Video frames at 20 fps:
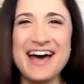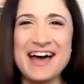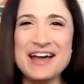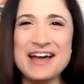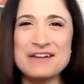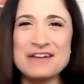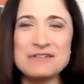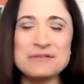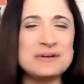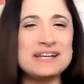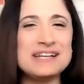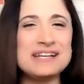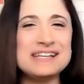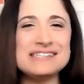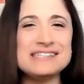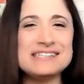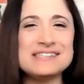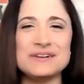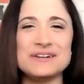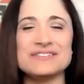Hi, everybody.
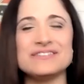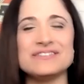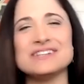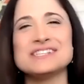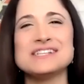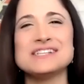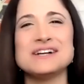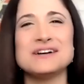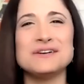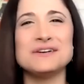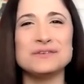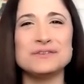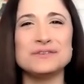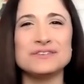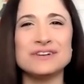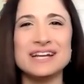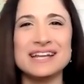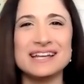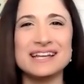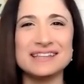So we're sorry we're
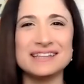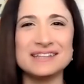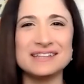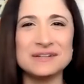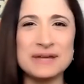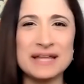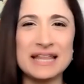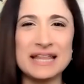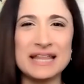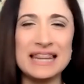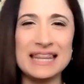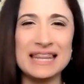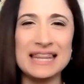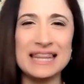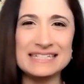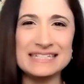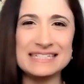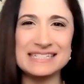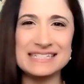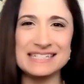running a little bit
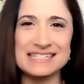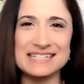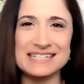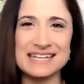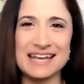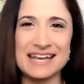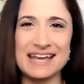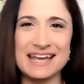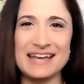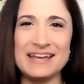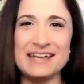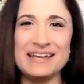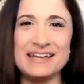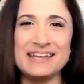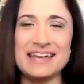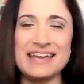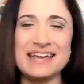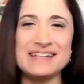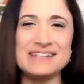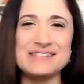late today.
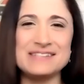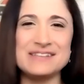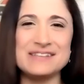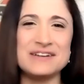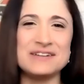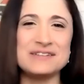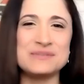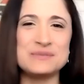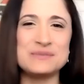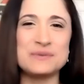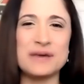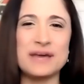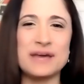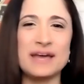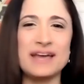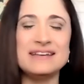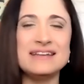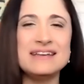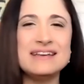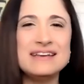Cade's on his
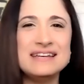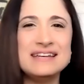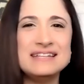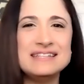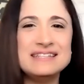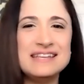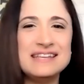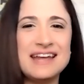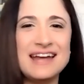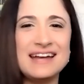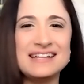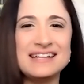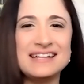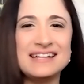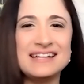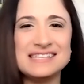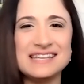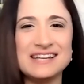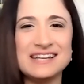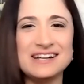way and
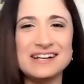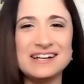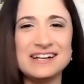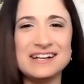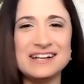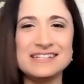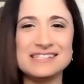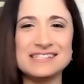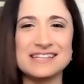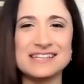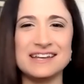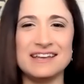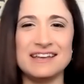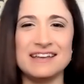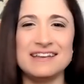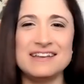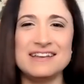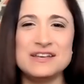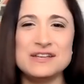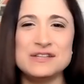Dan's here. He's going
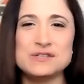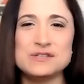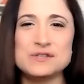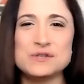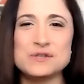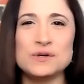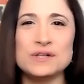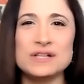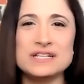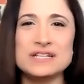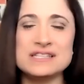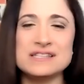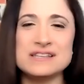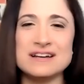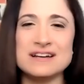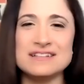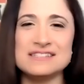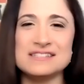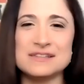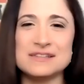to school us
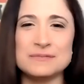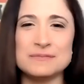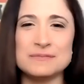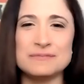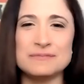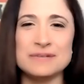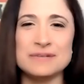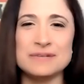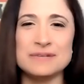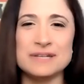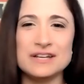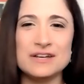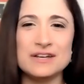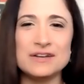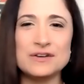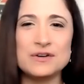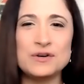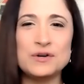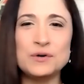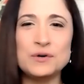on some
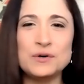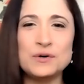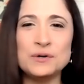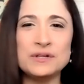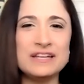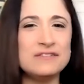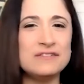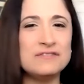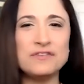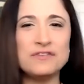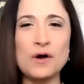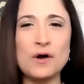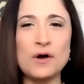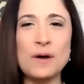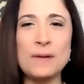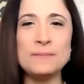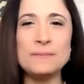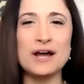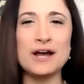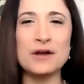cool info.
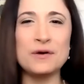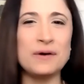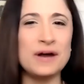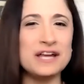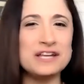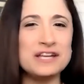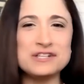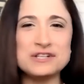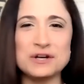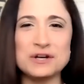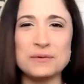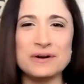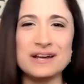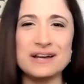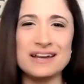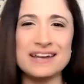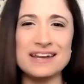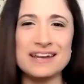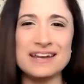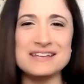I'm not quite sure what
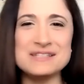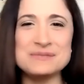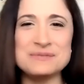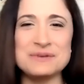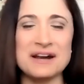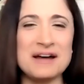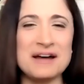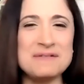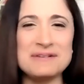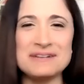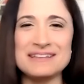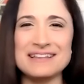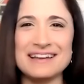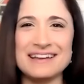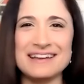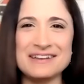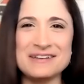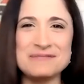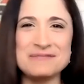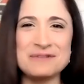it is, but I'm going to
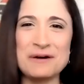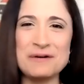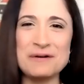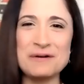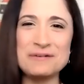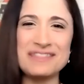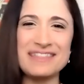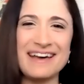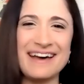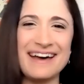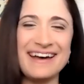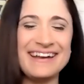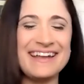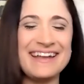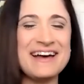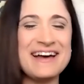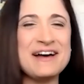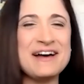let him go with that.